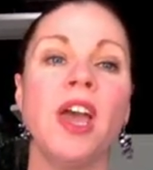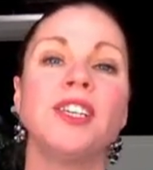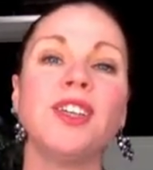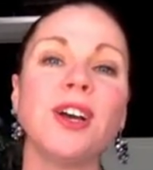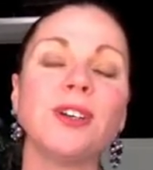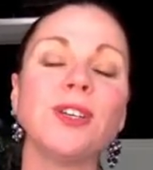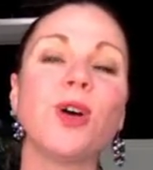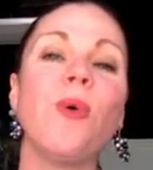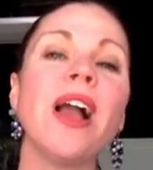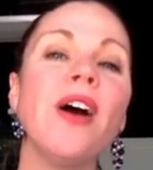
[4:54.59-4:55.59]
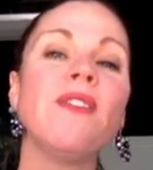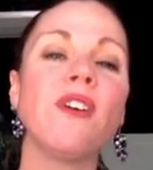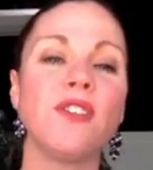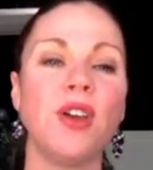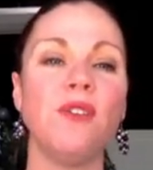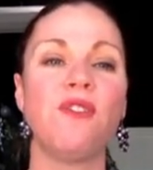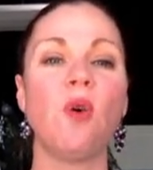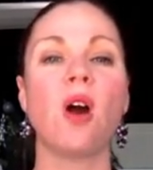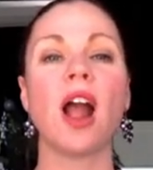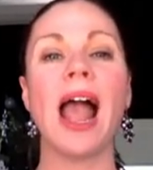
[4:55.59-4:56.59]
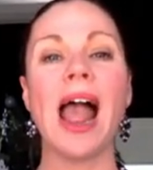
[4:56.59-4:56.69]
So there's a quick overview for